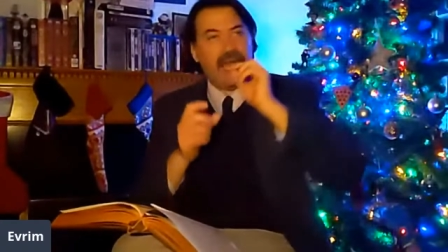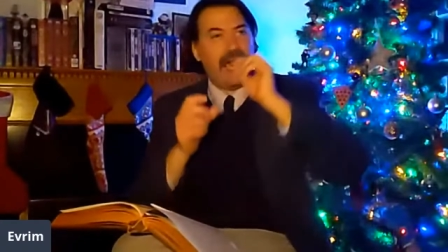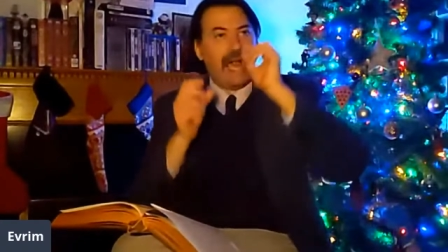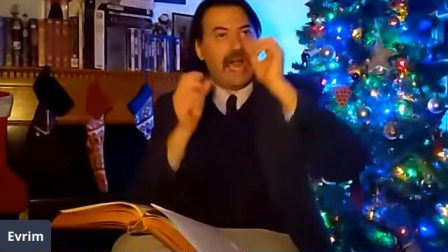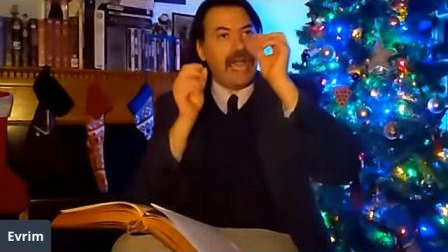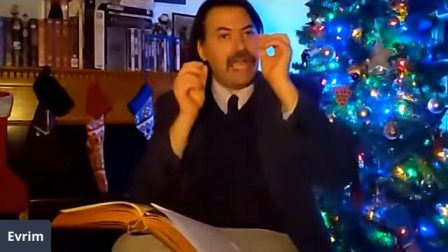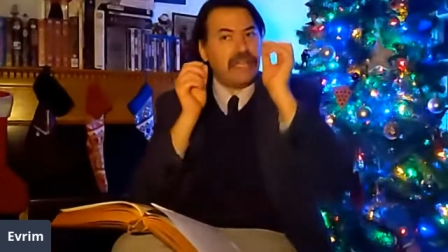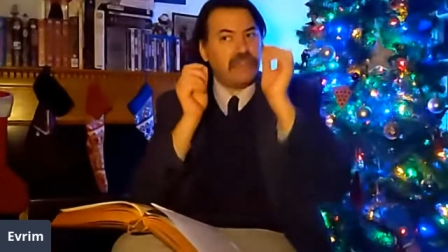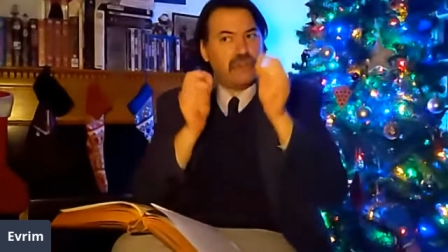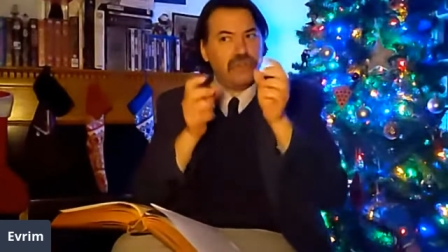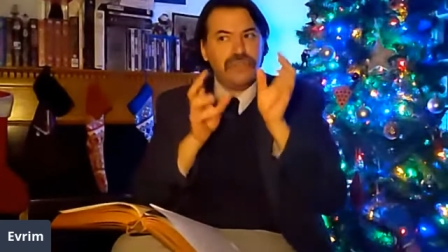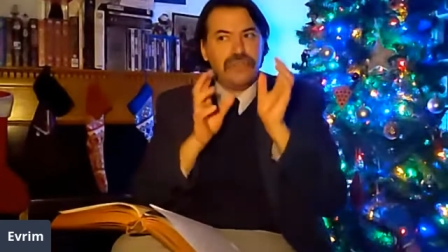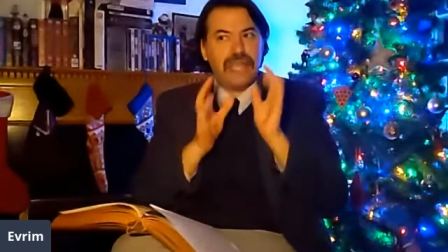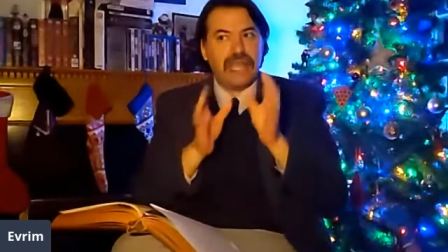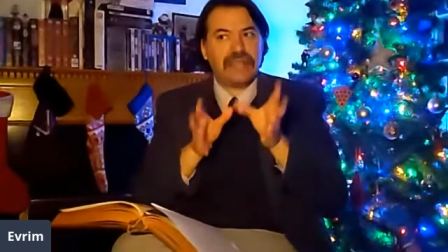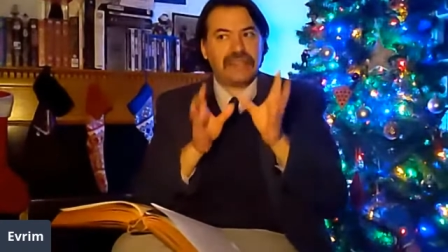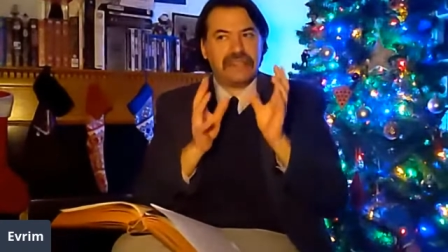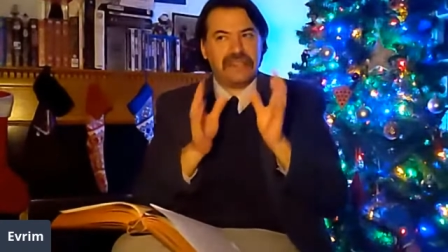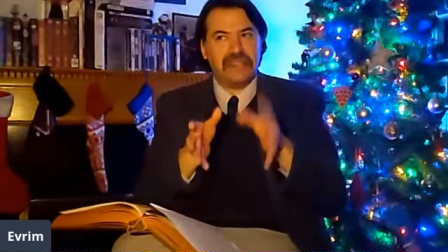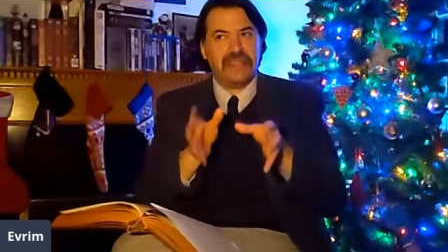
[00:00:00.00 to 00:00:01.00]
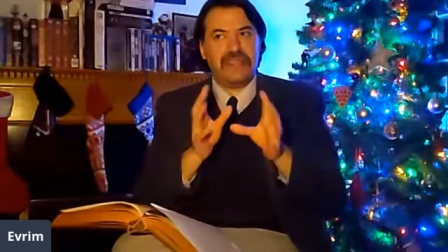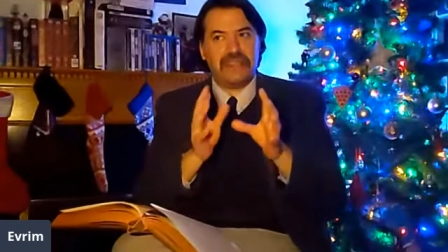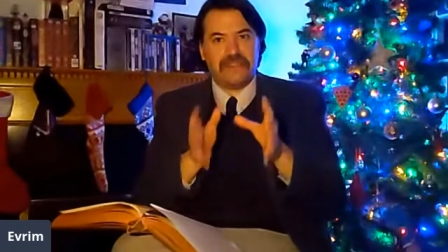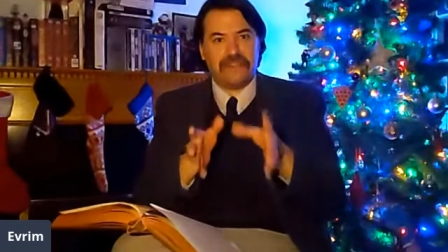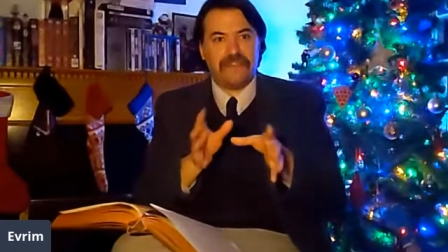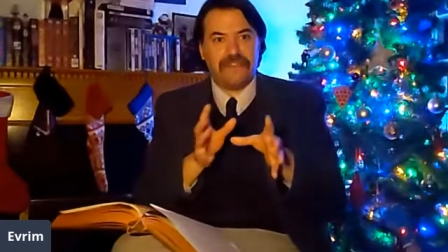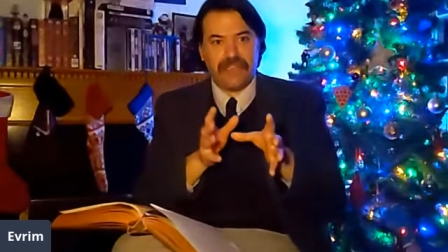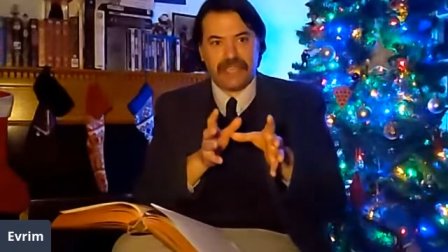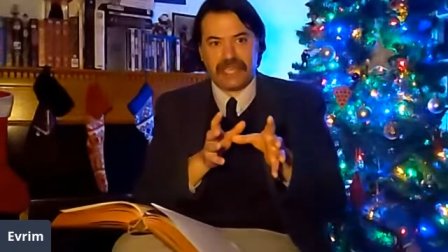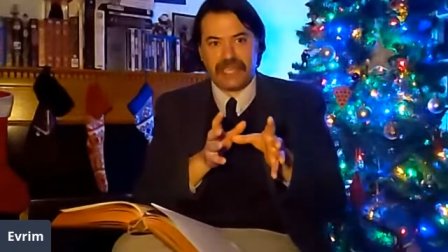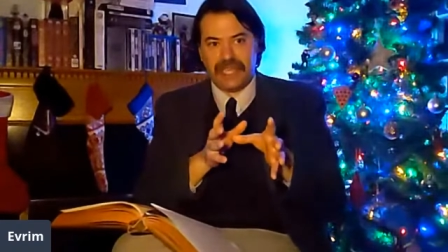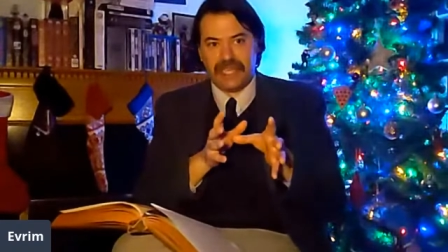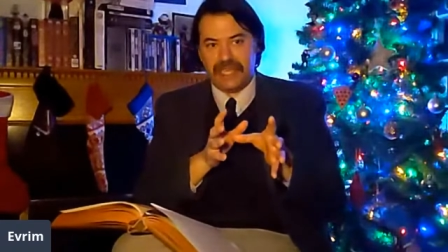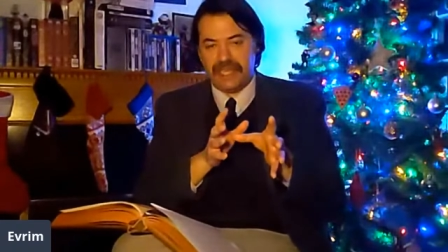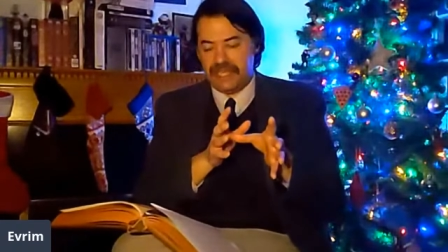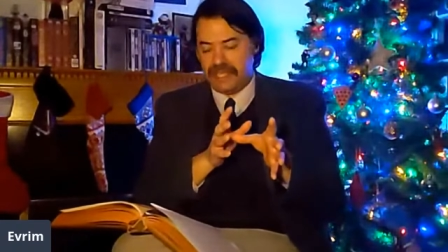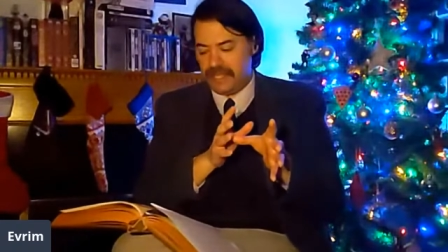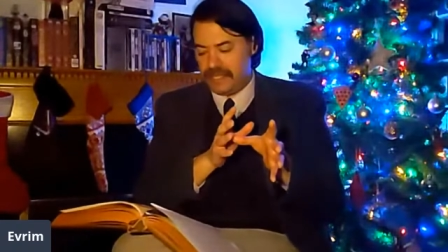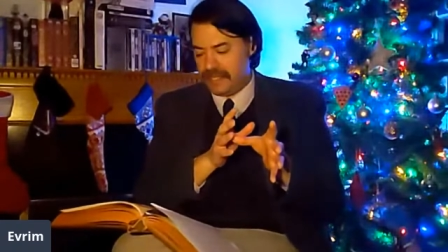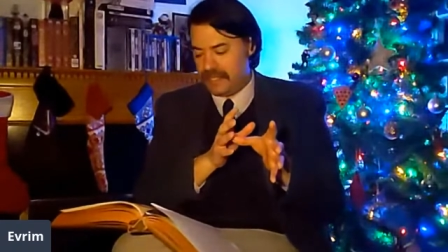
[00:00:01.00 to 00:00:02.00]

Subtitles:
I could not see the figure,